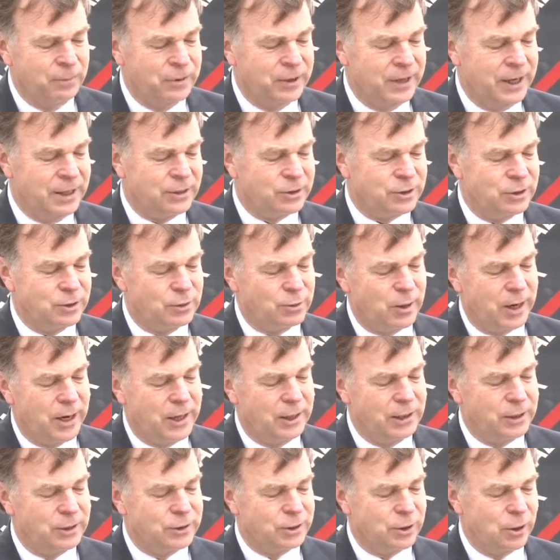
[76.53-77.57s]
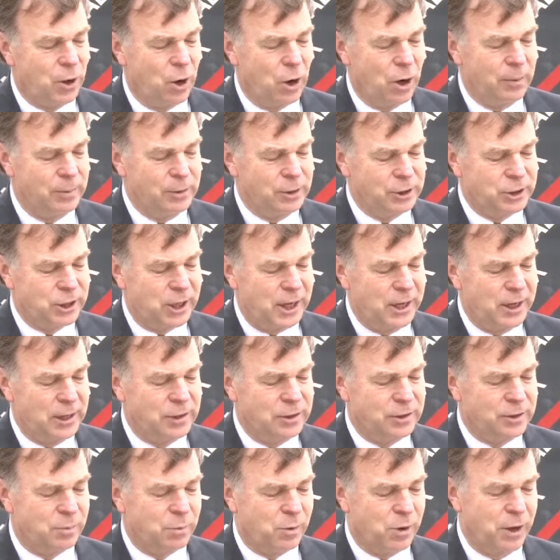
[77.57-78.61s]
ditch and drainage, garbage
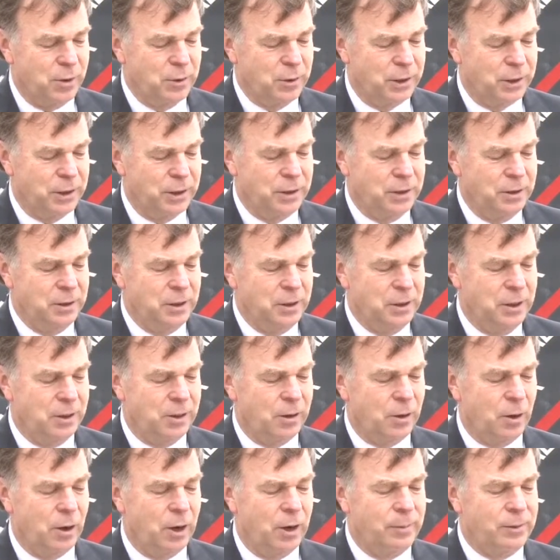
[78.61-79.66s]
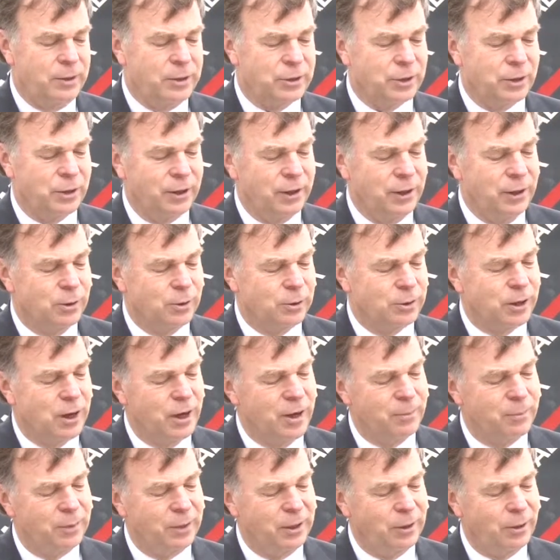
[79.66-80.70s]
cans broken, garbage, illegal
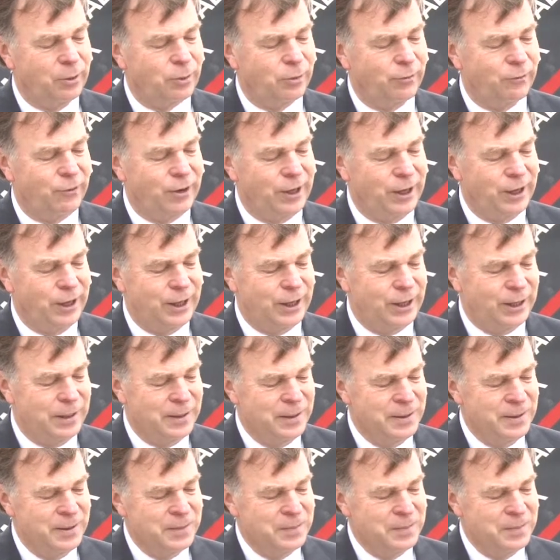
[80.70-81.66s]
dumping, graffiti,